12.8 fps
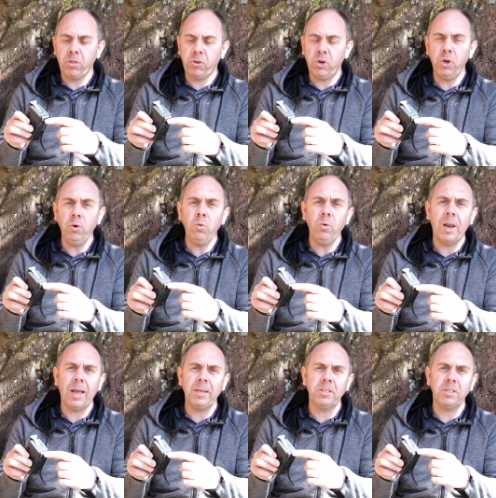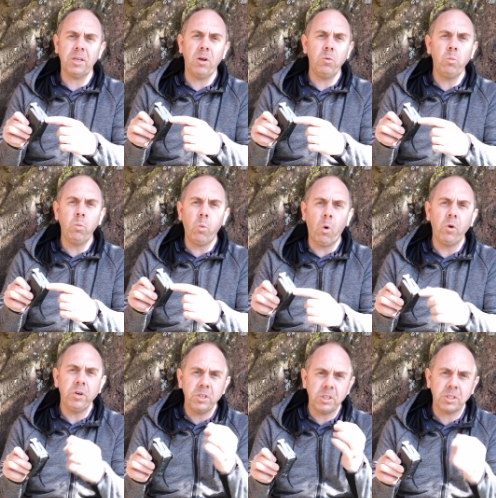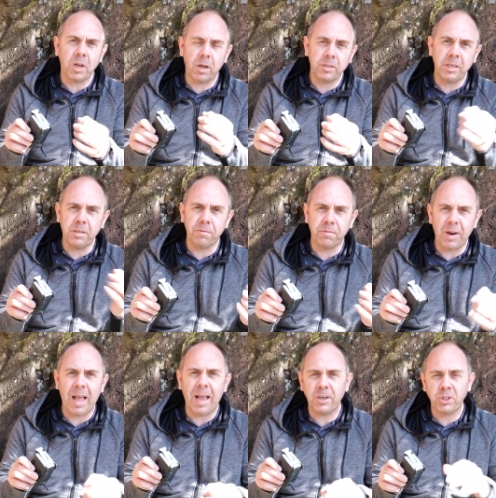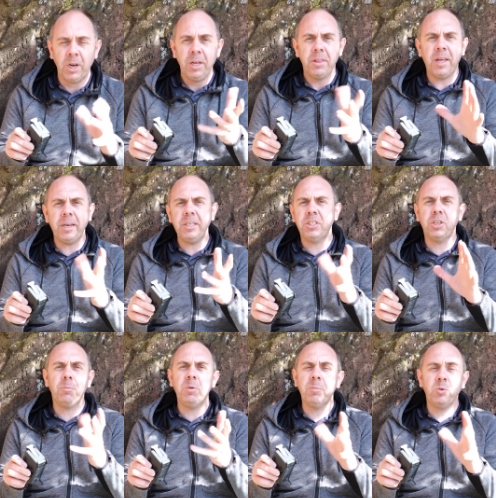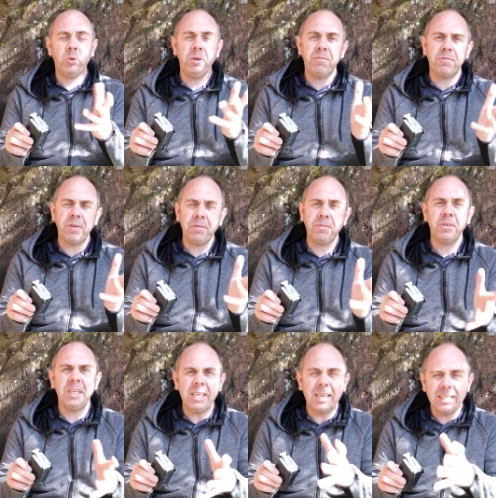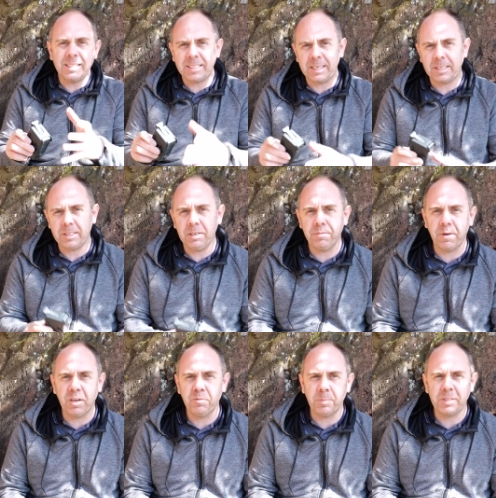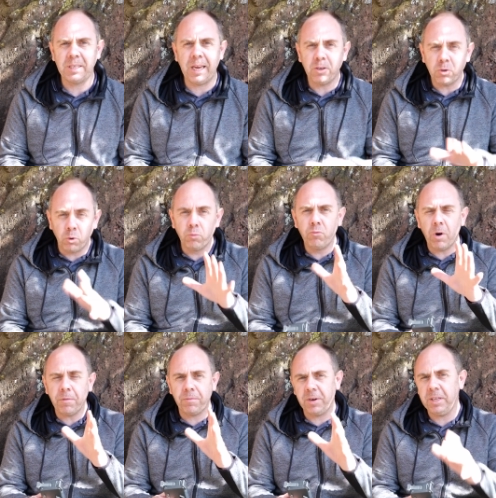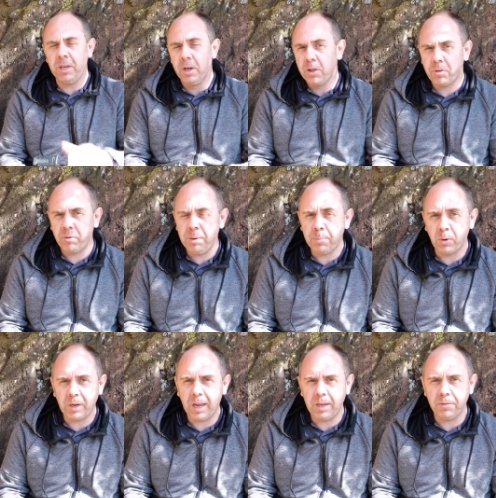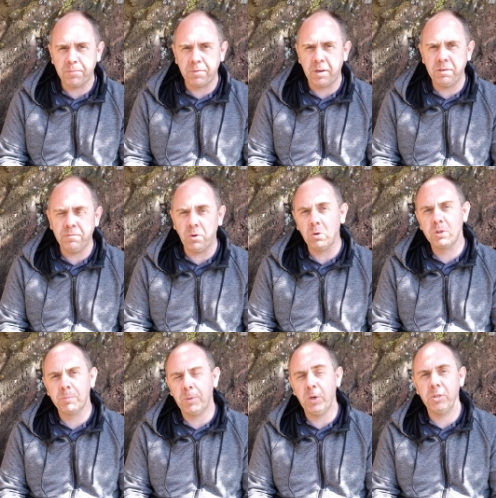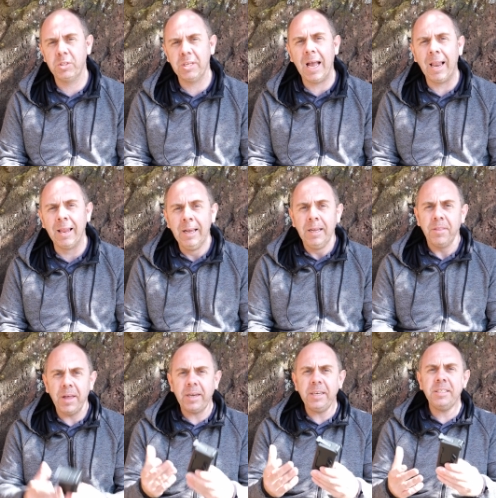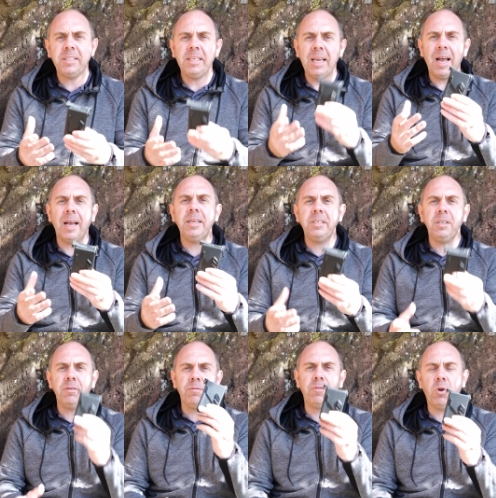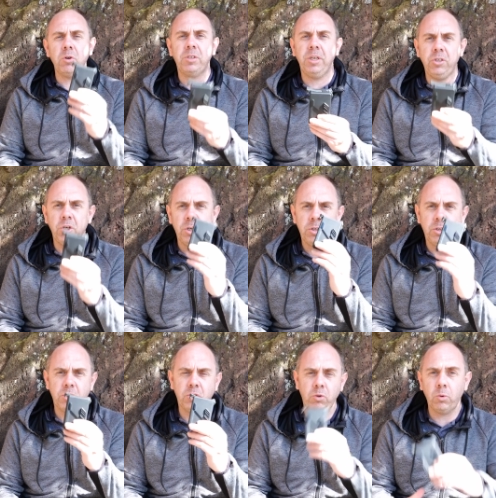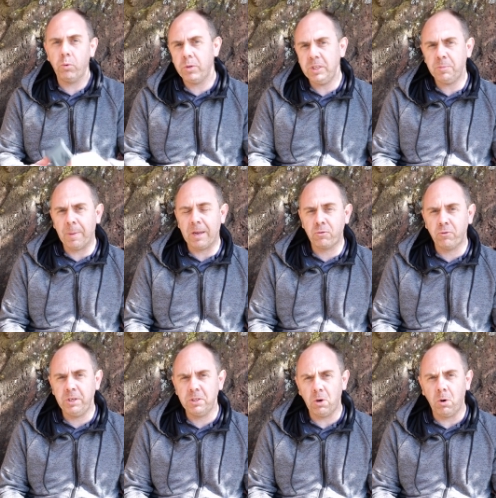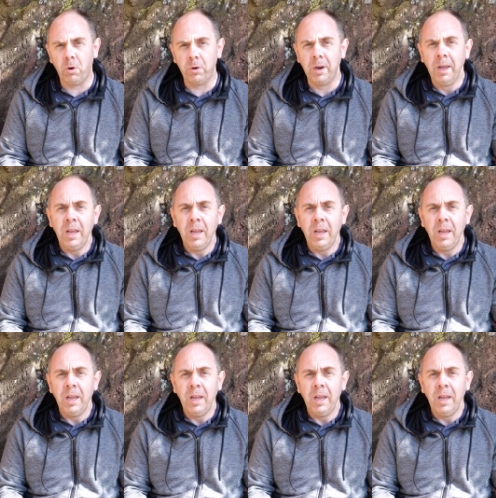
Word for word: two lights and one starting to flash. That is somewhere between 50 and 65% or roughly 3.85 volts per cell. That is the ideal voltage to store these batteries on.